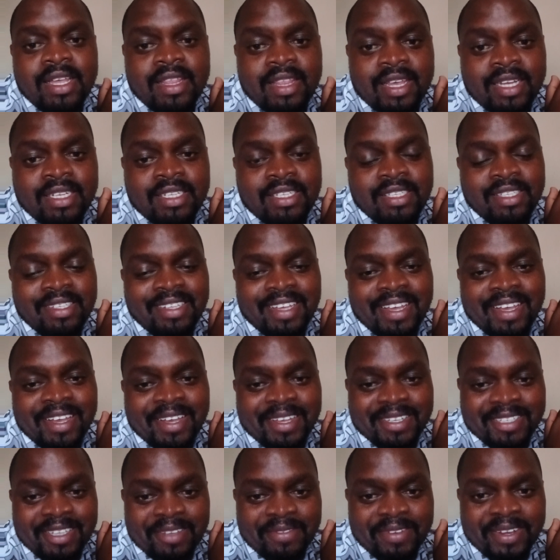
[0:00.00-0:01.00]
That is
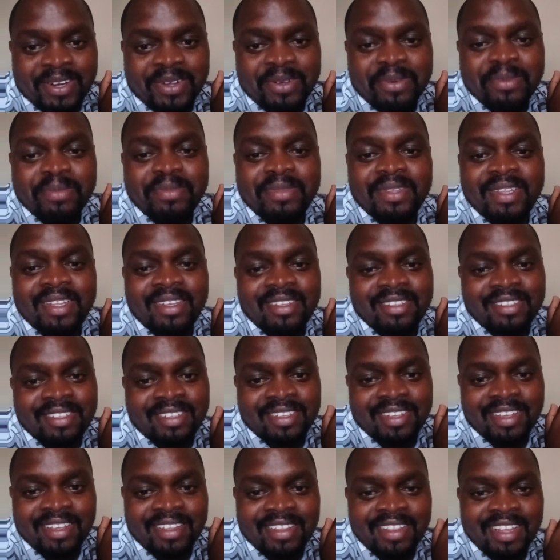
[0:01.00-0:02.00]
Safaricom,
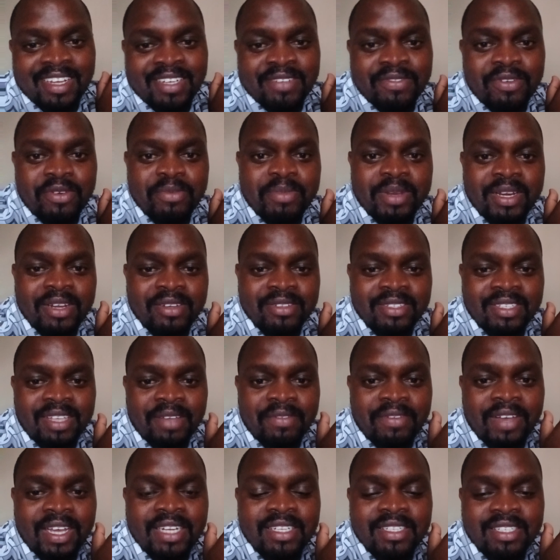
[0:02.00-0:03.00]
that's 34 million
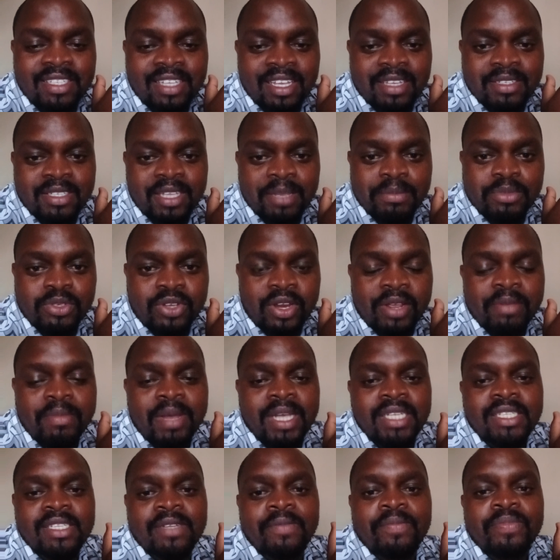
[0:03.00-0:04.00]

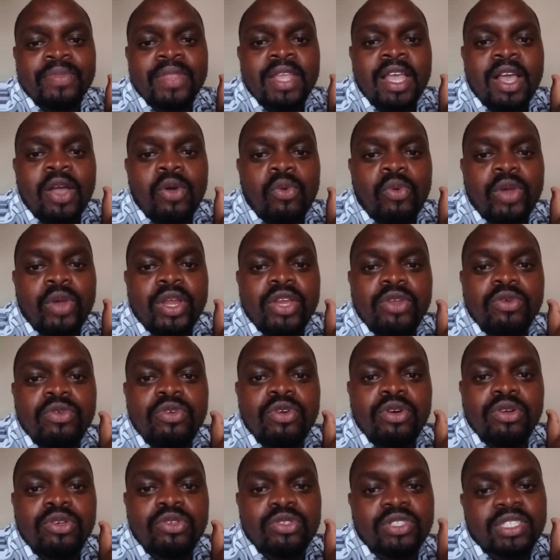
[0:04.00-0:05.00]
subscribers. When you
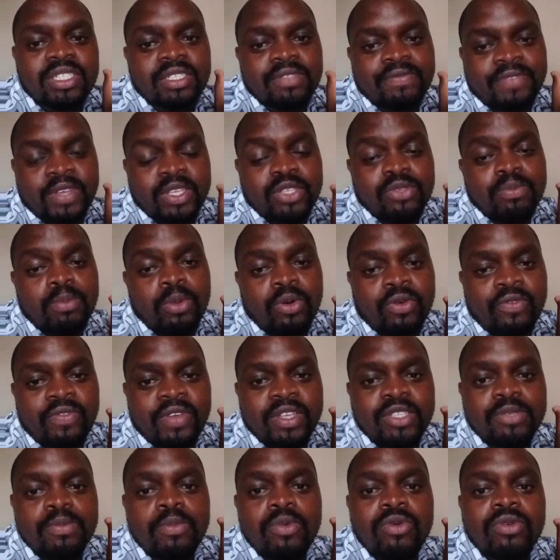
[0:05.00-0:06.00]
go to
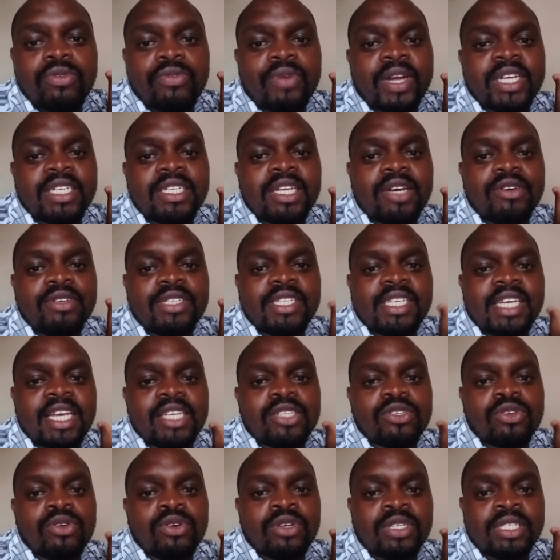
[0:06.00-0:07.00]
Facebook right now, it
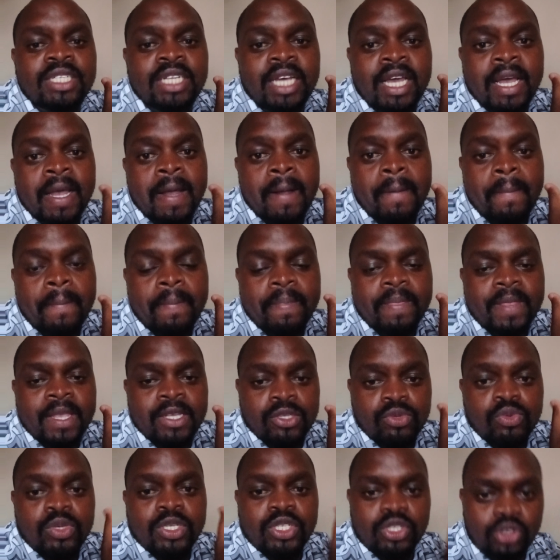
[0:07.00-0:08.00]
has got,
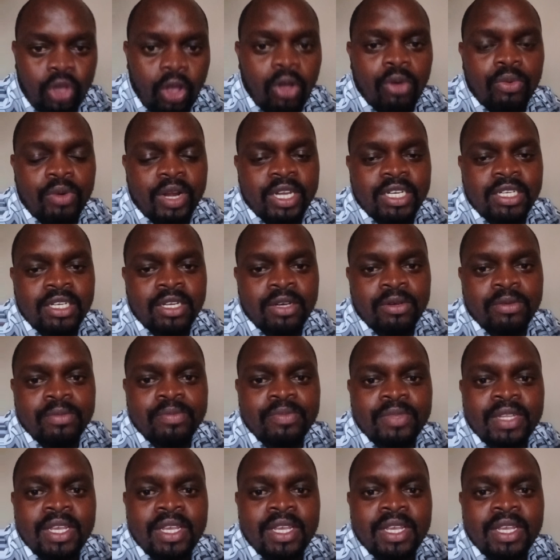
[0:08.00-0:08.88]
as we talk right now,